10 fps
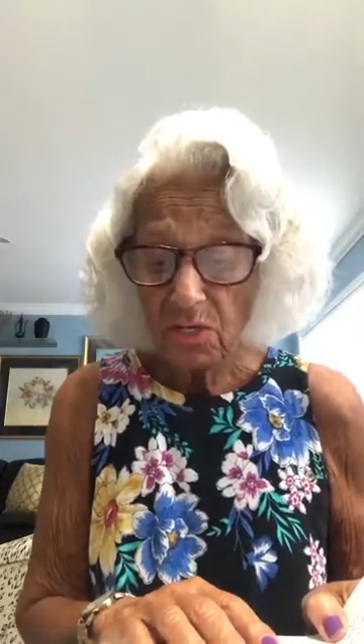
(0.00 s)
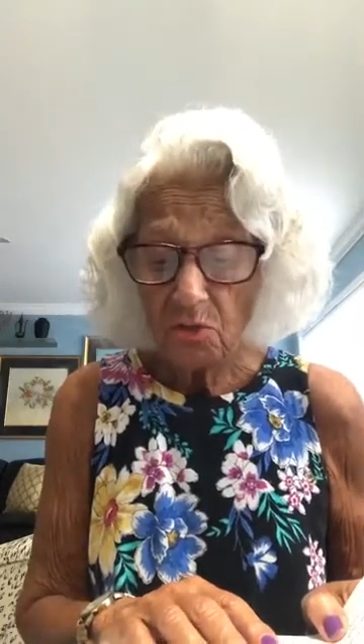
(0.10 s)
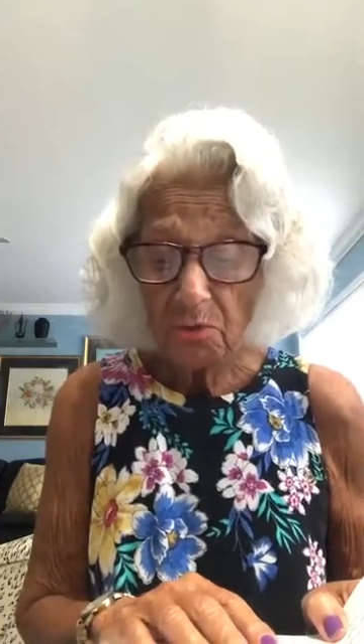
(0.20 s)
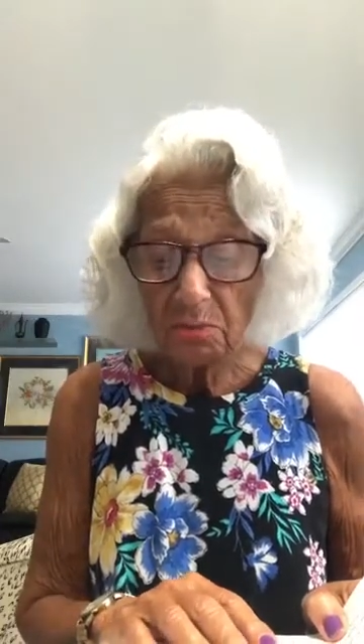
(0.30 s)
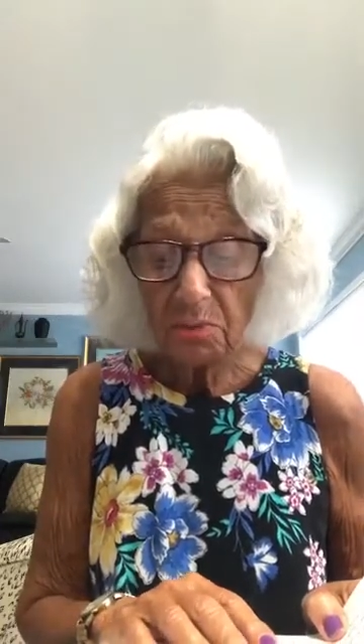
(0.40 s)

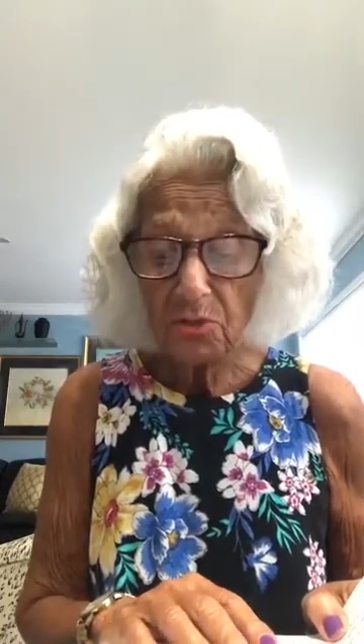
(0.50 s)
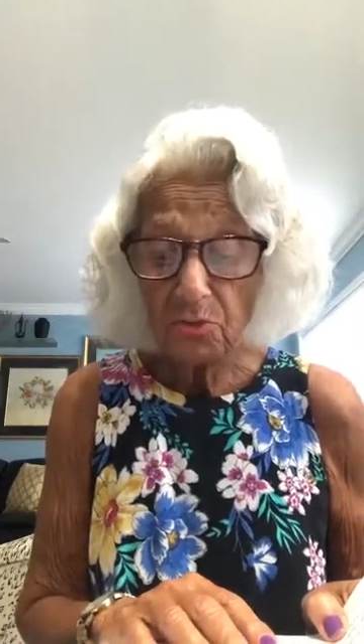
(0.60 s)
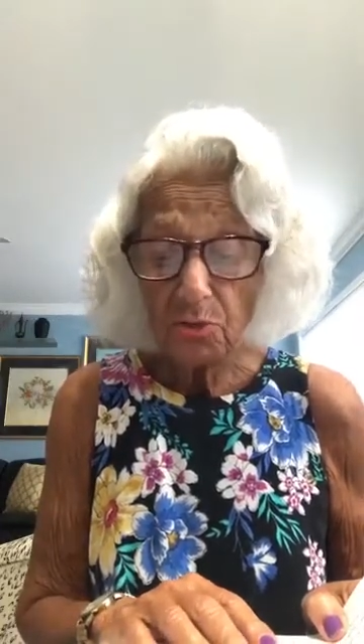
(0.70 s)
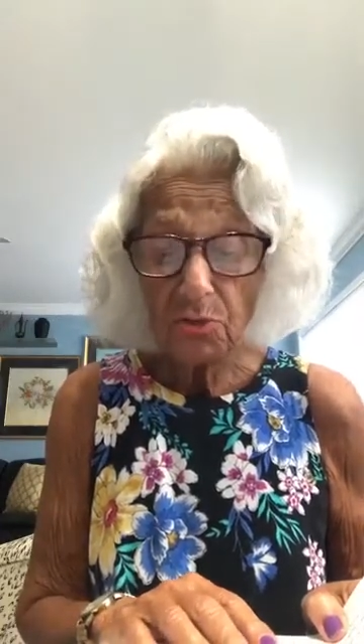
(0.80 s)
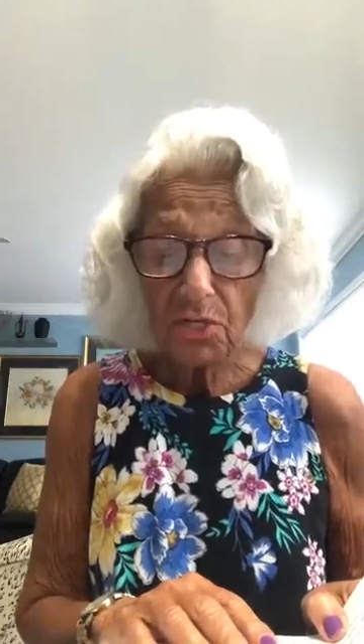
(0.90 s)
You must be
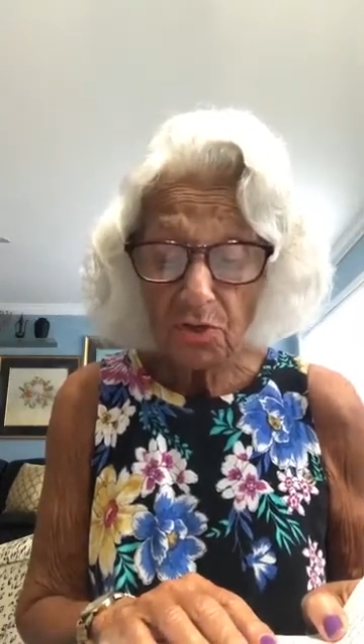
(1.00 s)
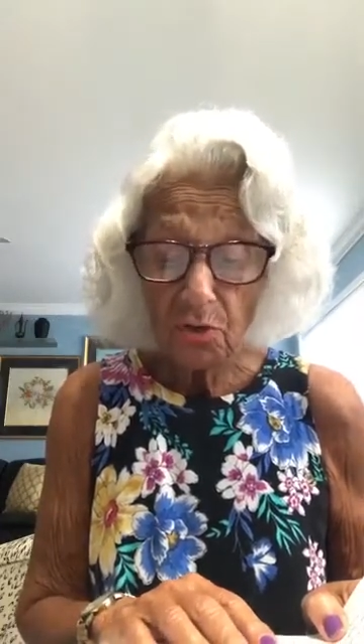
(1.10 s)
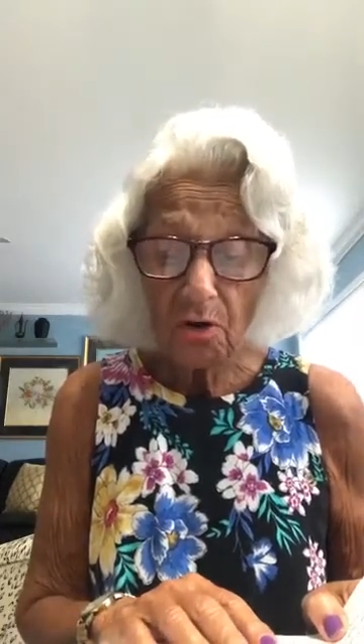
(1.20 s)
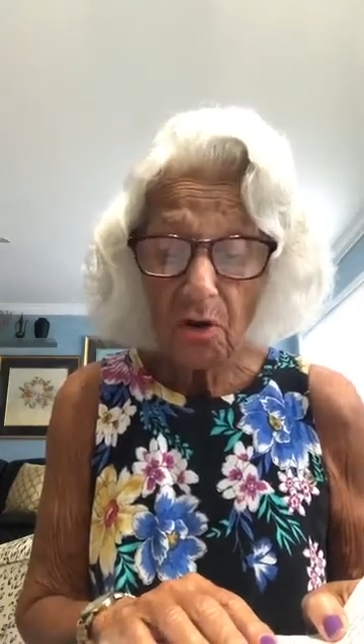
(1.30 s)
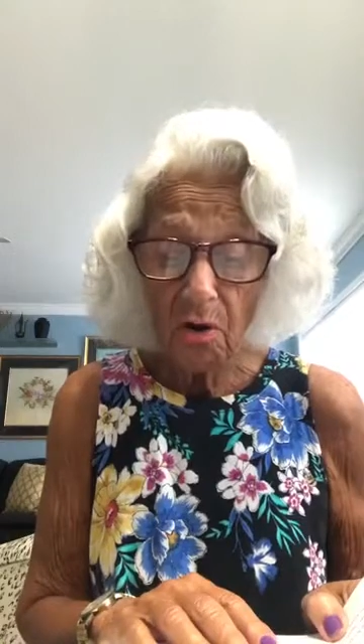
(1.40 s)
true to
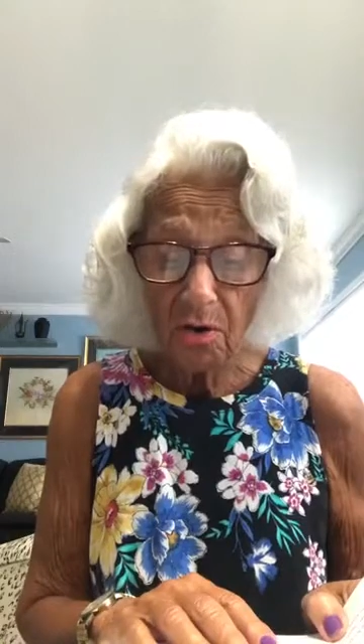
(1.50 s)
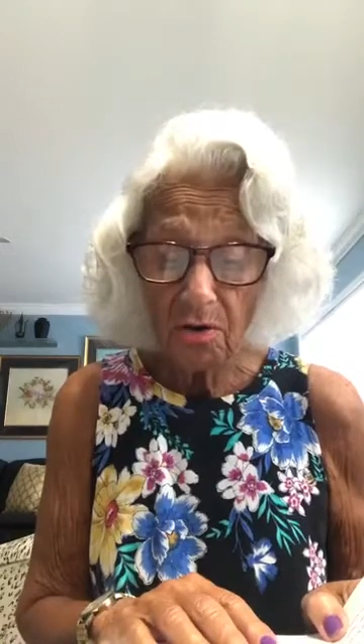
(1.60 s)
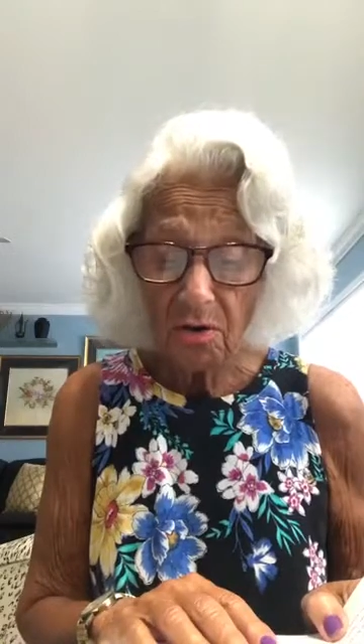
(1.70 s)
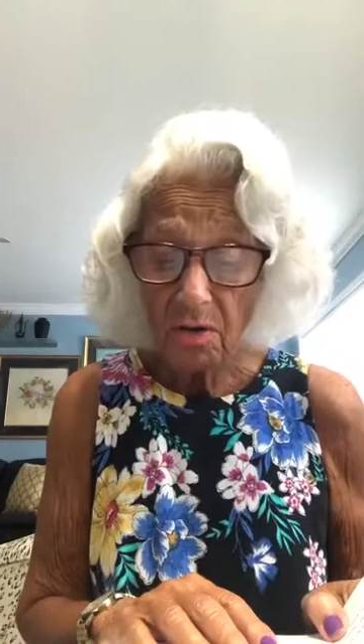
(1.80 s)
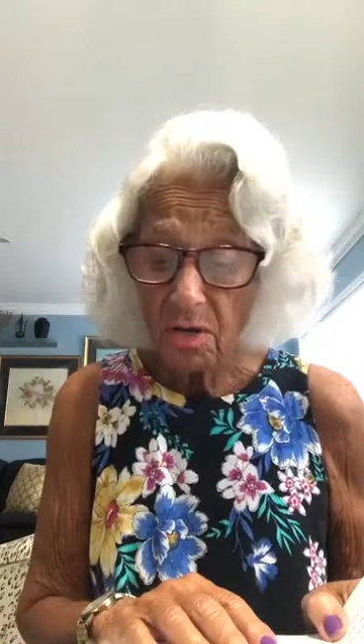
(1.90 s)
your
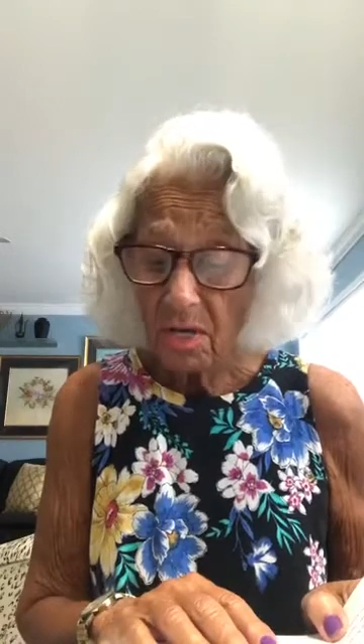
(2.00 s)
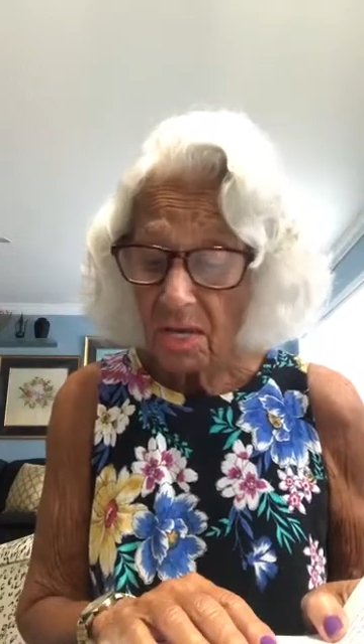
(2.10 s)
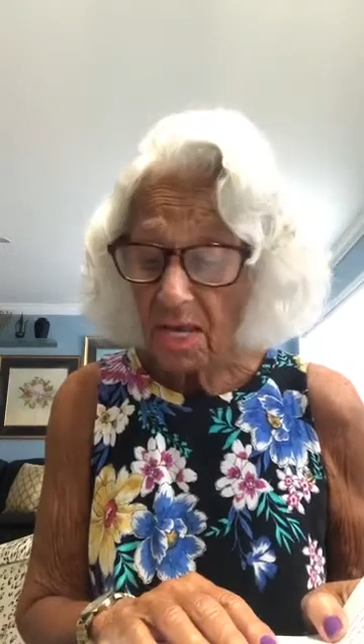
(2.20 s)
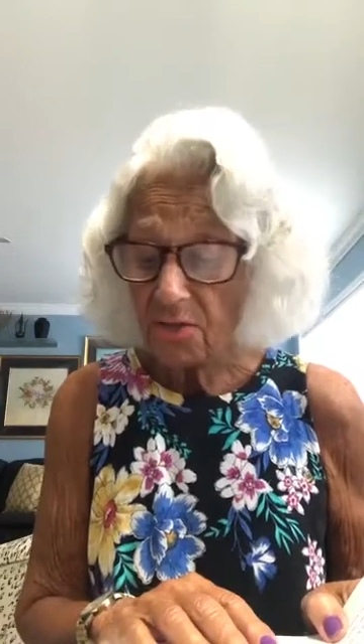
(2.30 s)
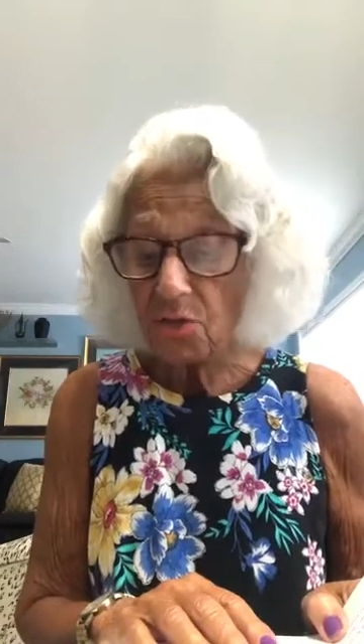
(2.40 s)
heart
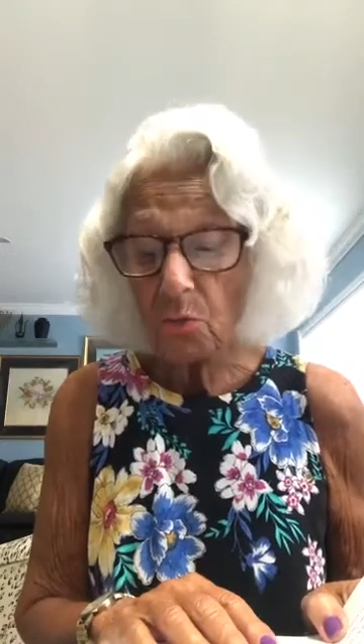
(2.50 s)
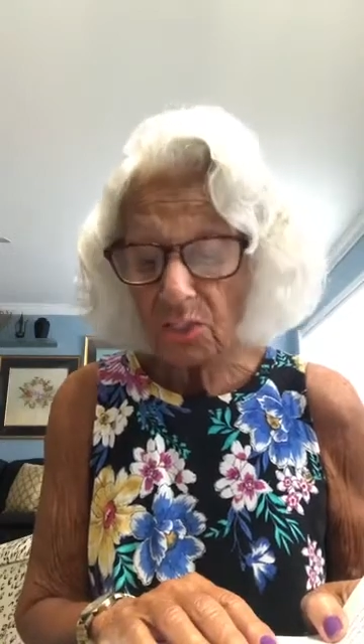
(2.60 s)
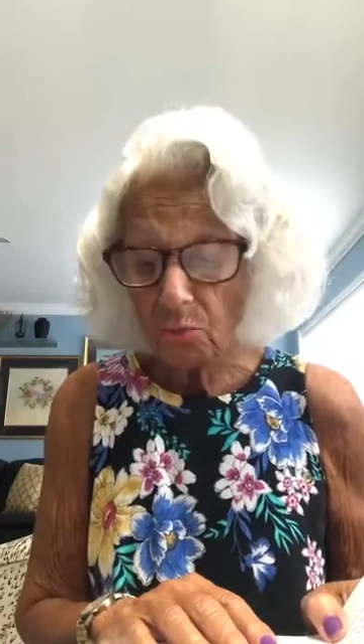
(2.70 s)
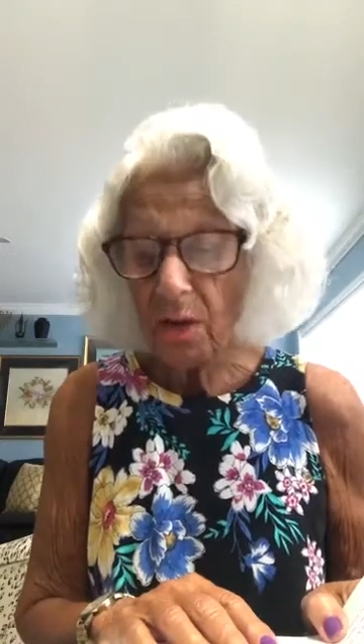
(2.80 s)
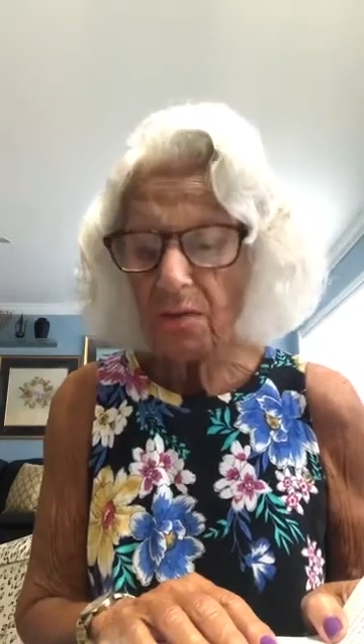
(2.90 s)
and do
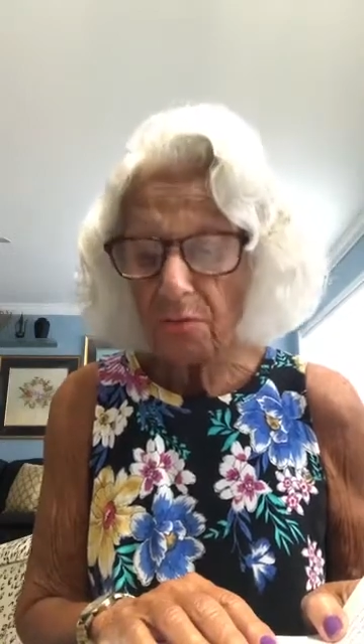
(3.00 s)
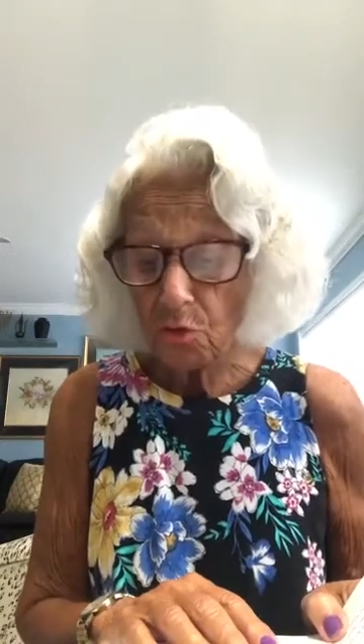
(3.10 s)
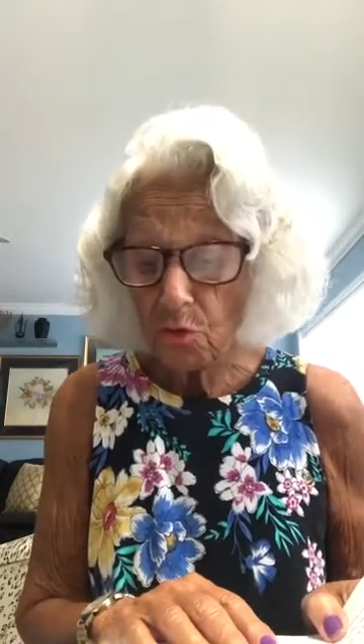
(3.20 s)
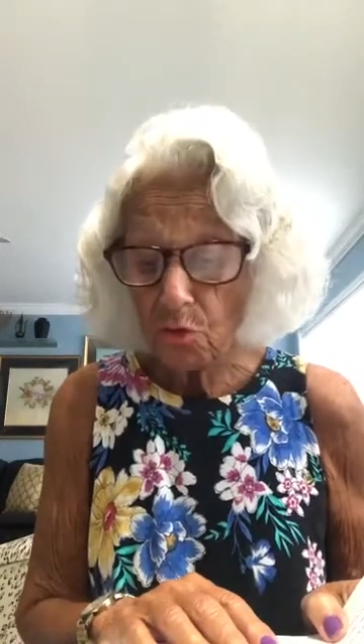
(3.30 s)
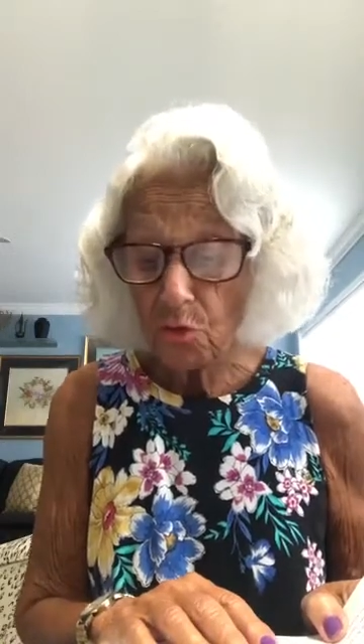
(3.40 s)
what's right
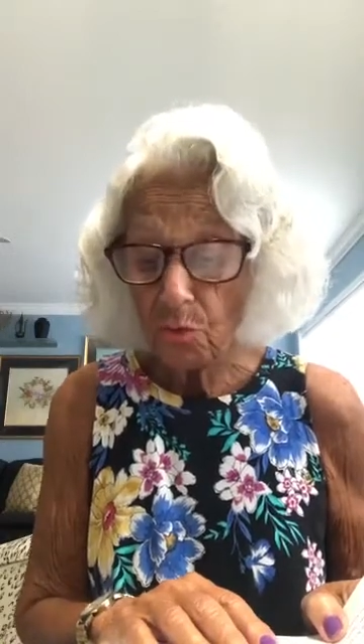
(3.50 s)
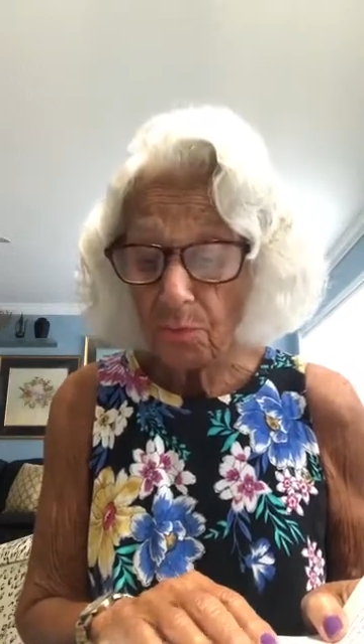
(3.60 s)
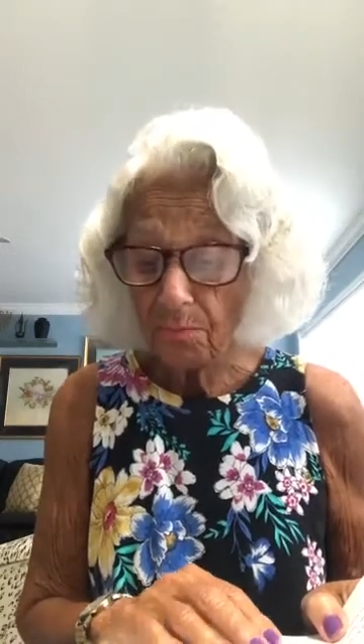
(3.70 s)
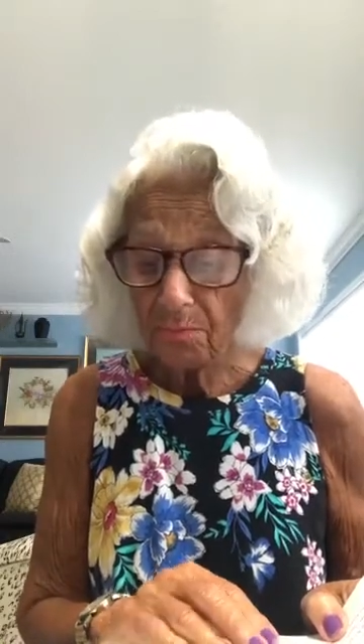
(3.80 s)
for you.